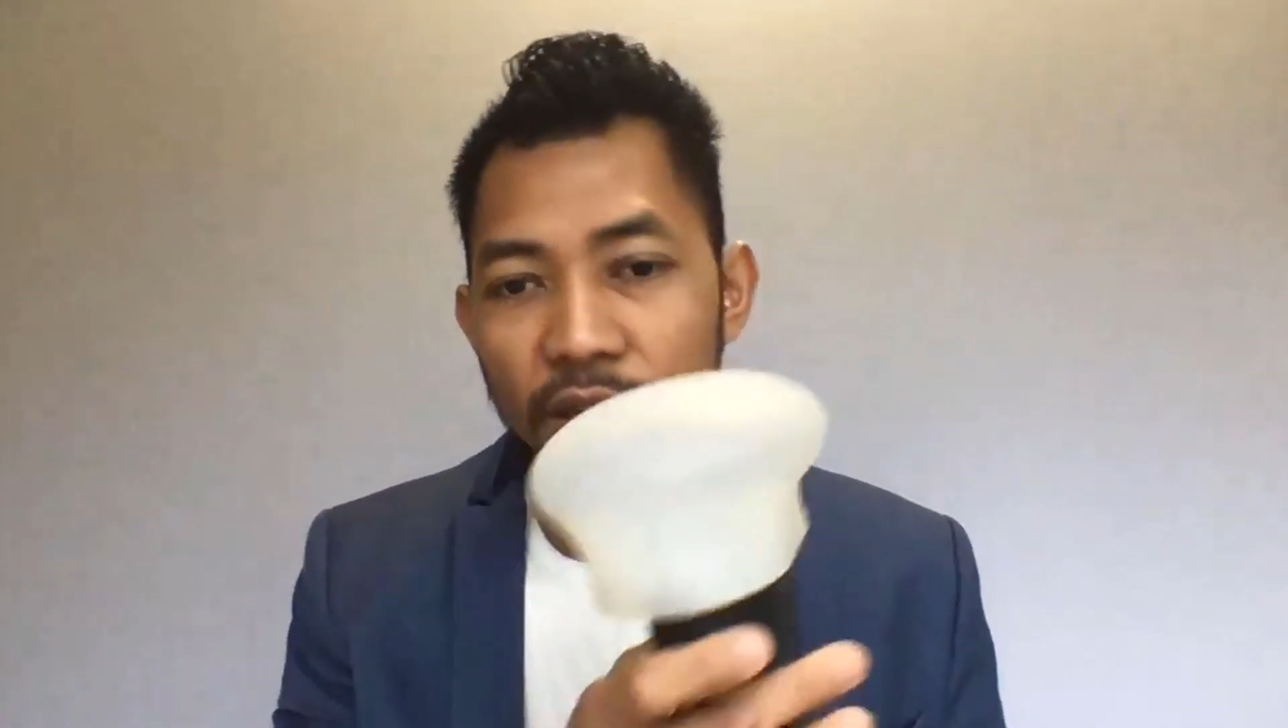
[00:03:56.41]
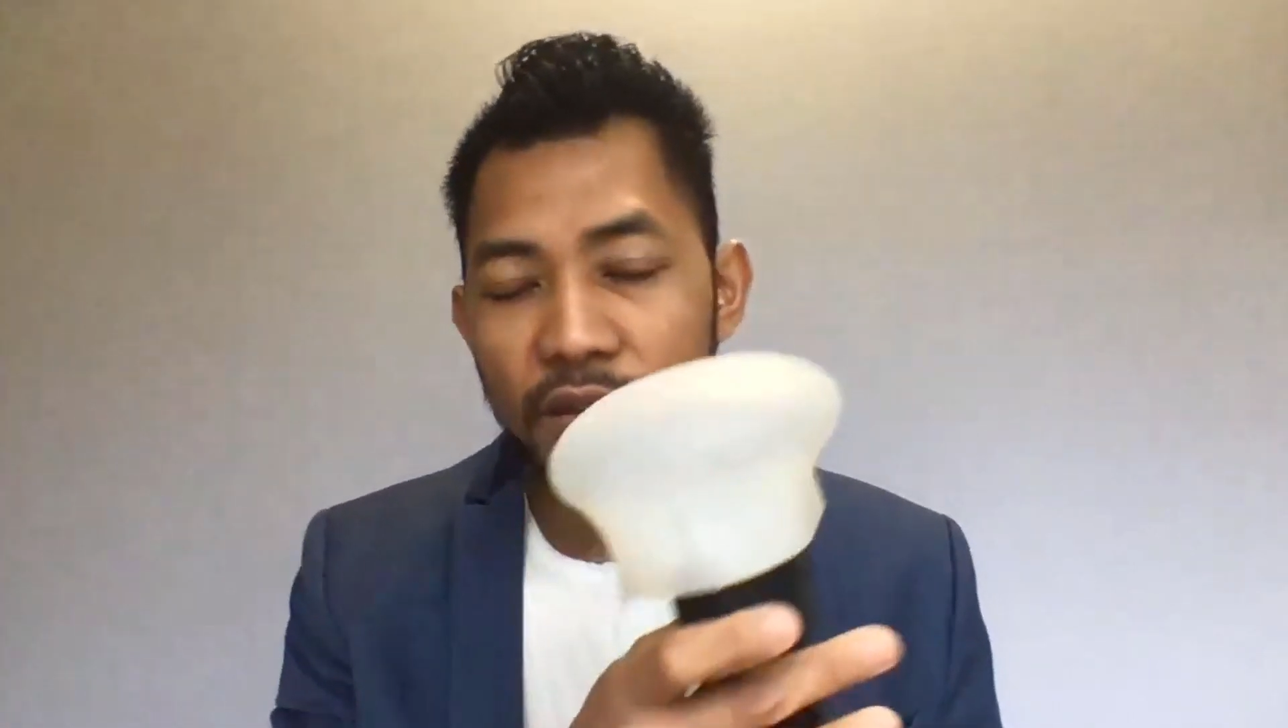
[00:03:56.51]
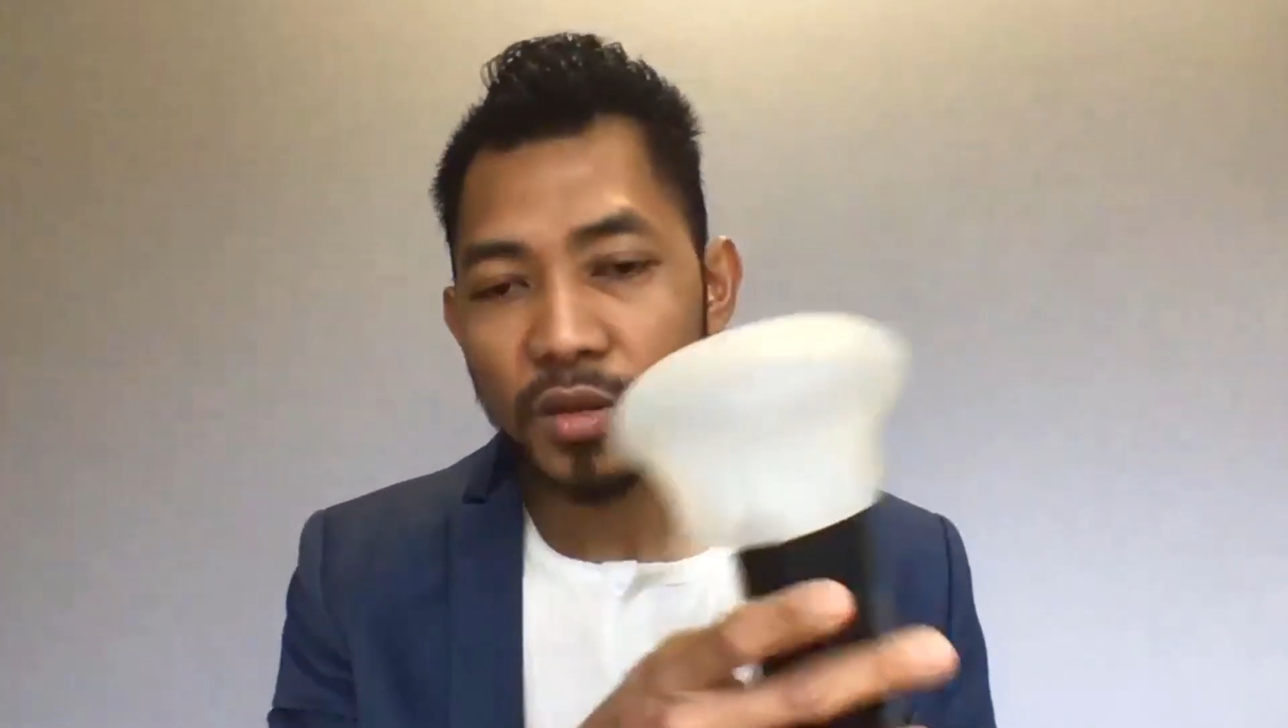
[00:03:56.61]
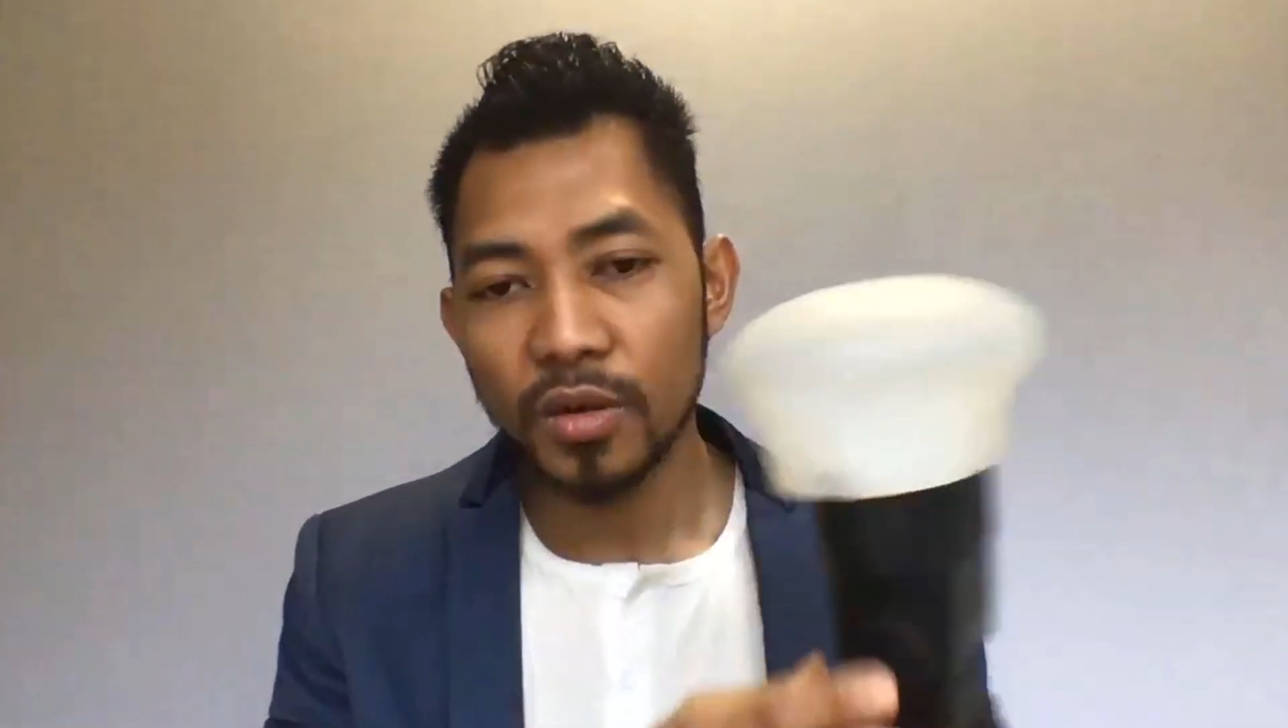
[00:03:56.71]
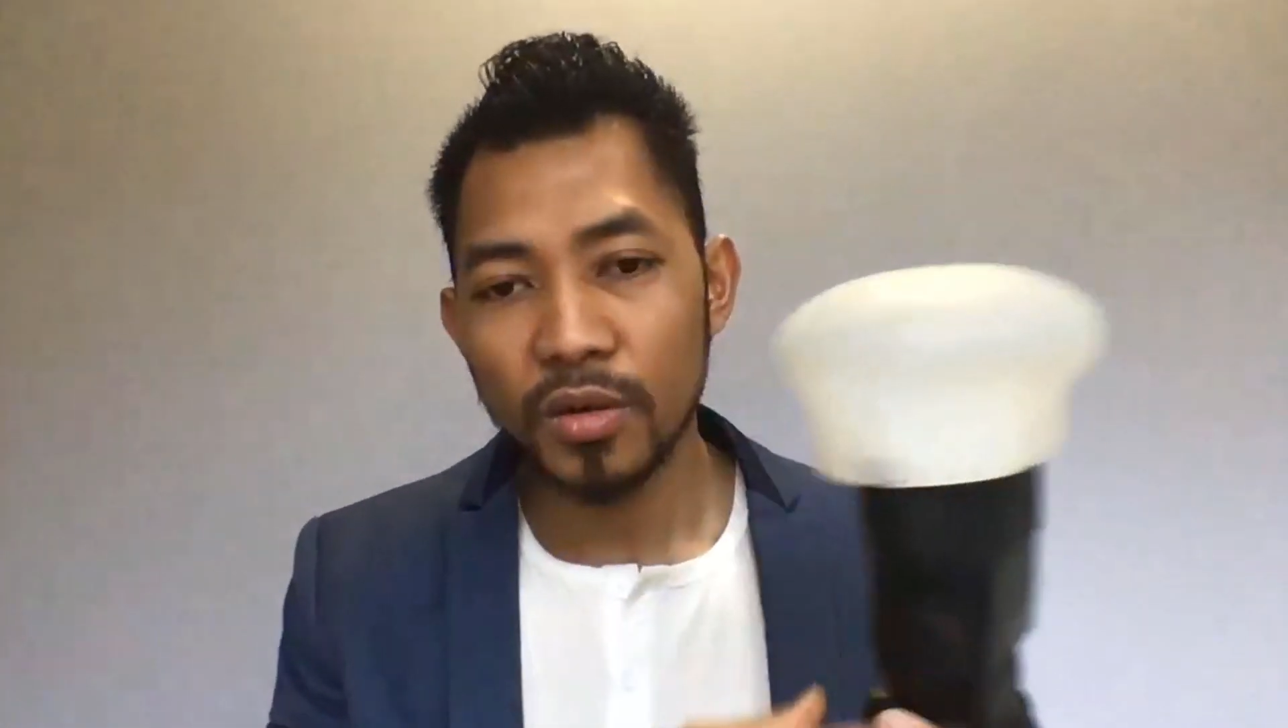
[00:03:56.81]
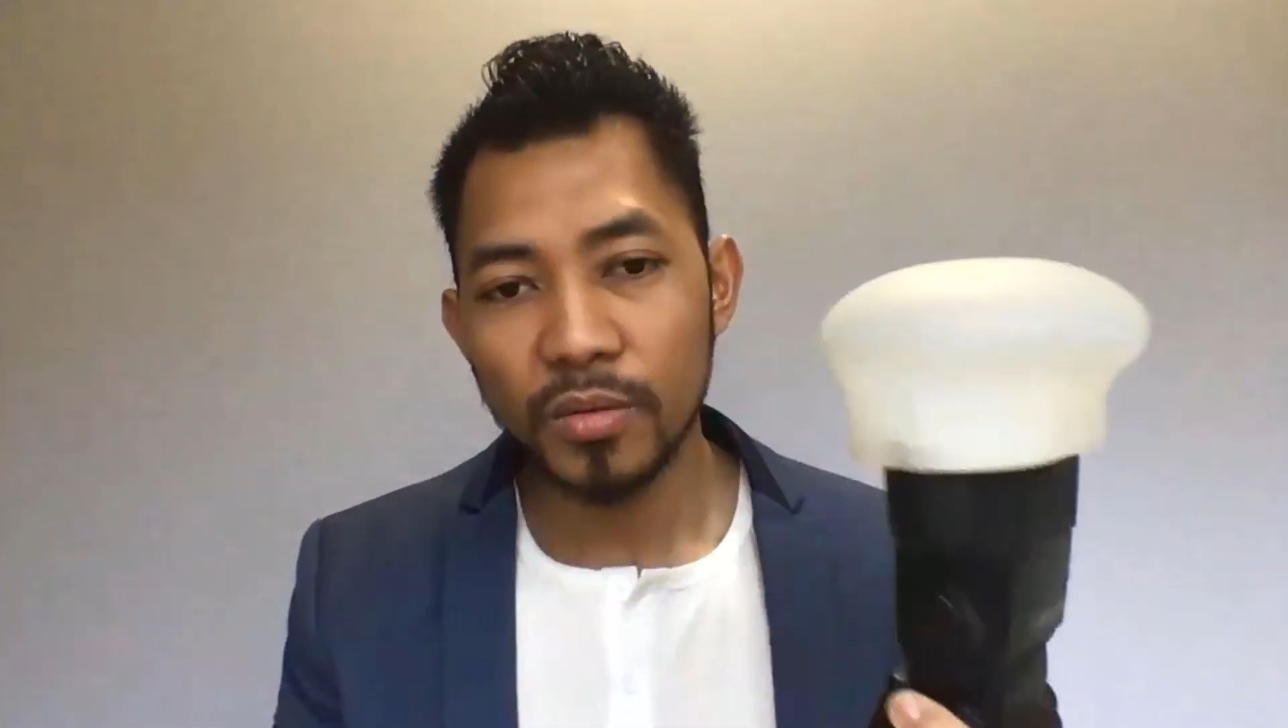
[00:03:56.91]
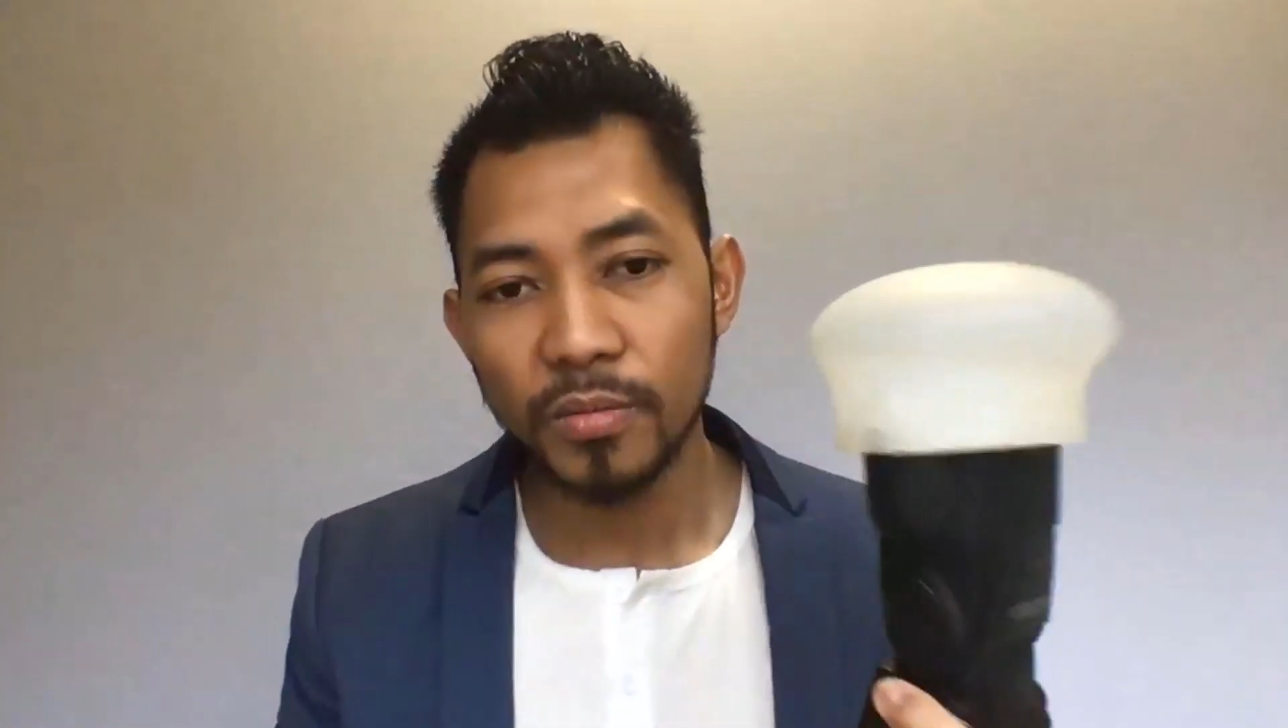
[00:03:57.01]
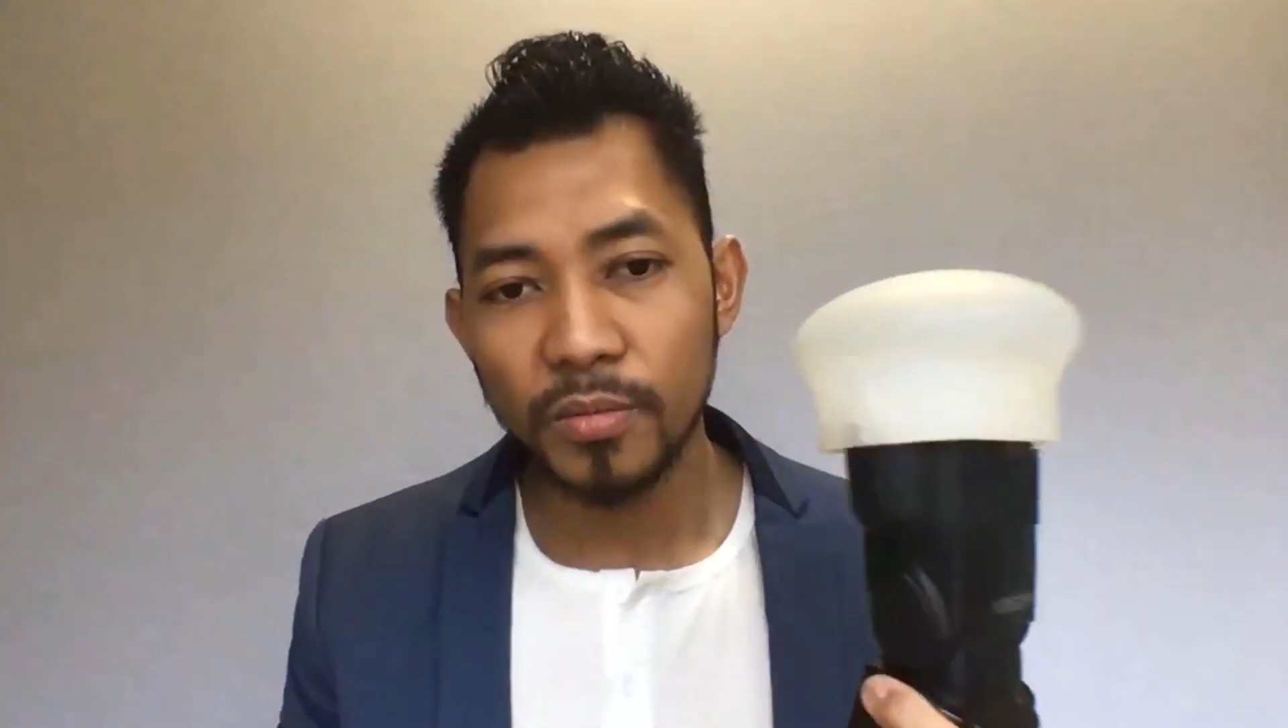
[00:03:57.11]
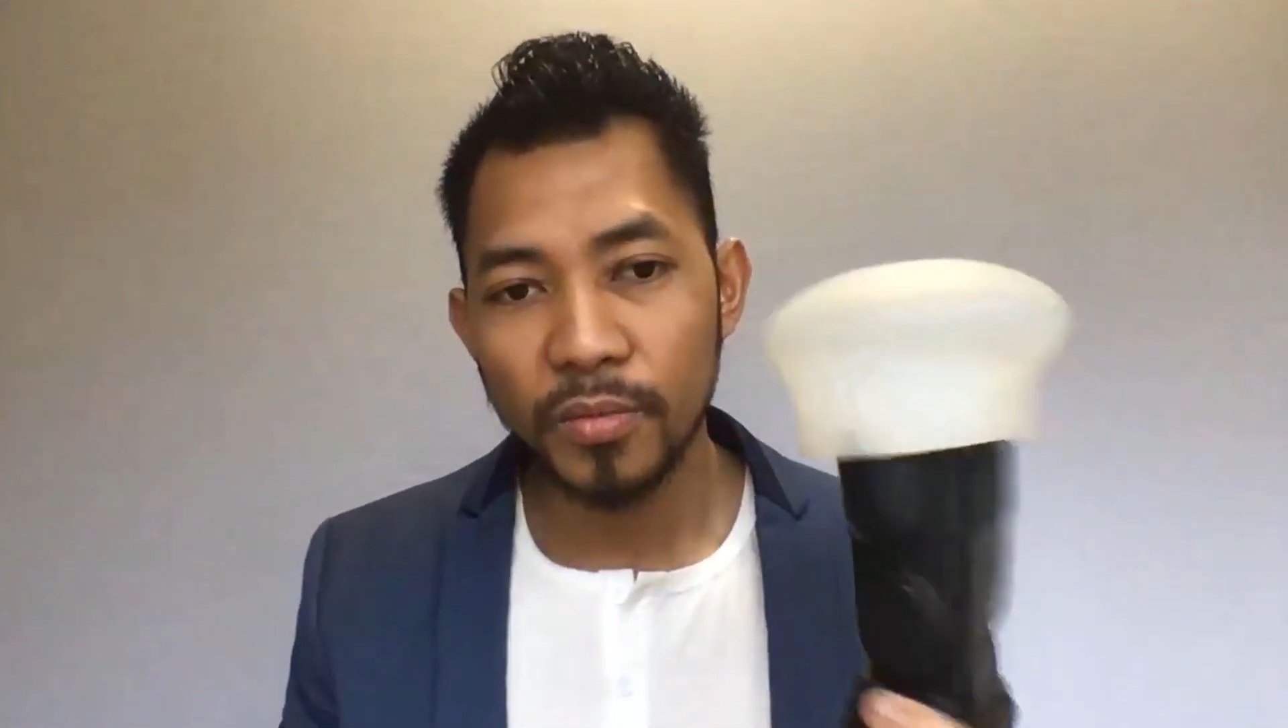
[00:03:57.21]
So,